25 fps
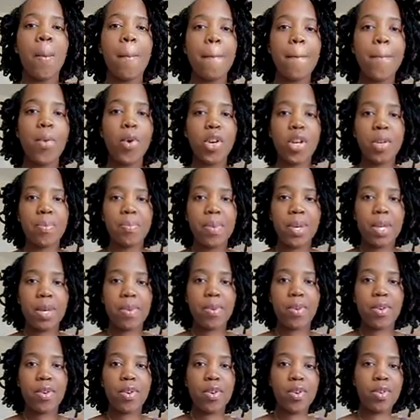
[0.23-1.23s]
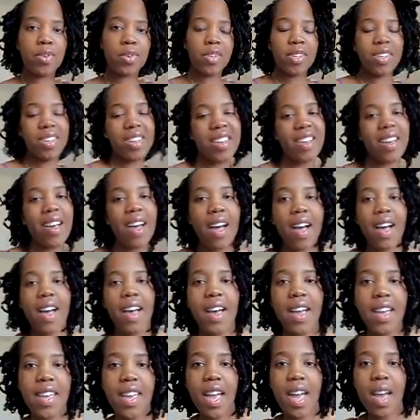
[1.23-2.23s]
Morning people,
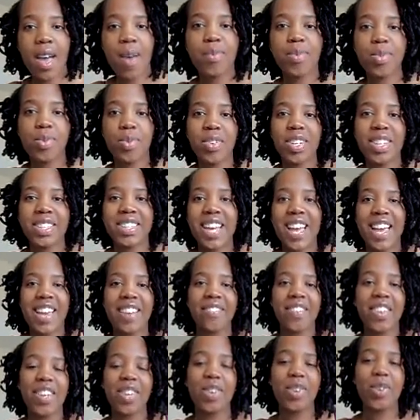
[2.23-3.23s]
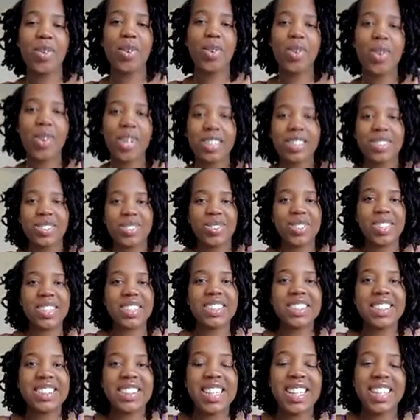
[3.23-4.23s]
I am doing a Thai video as you
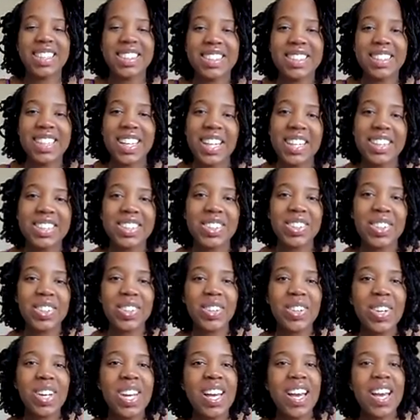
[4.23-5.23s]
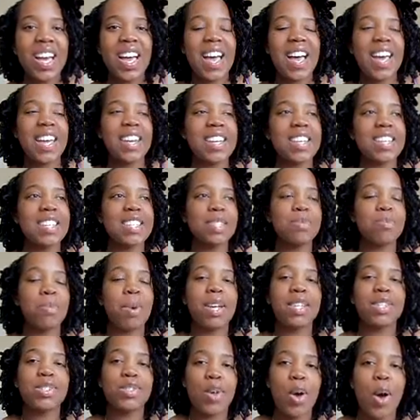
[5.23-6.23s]
can see in the title, and it's
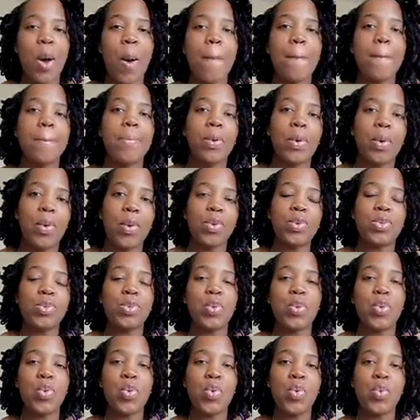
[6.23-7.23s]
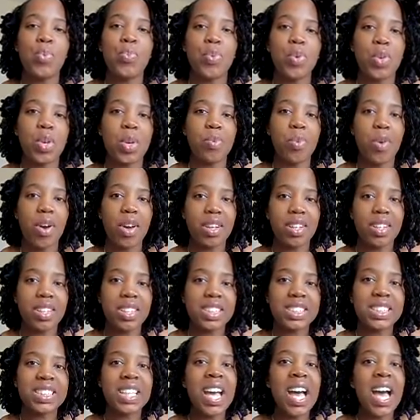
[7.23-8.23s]
my top go-to beauty
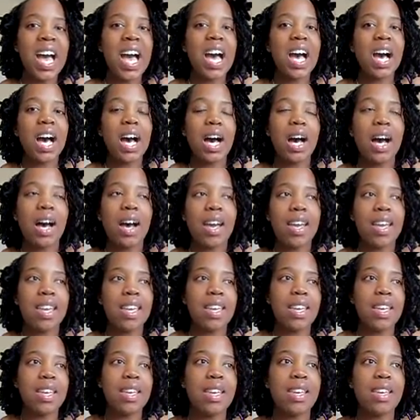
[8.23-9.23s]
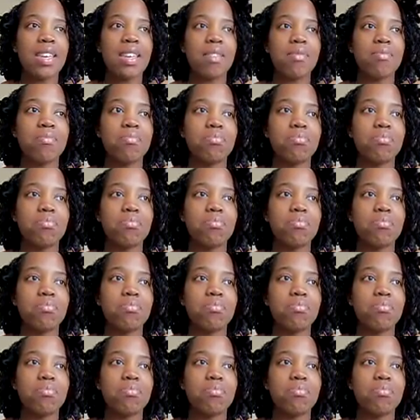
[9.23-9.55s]
products. I'm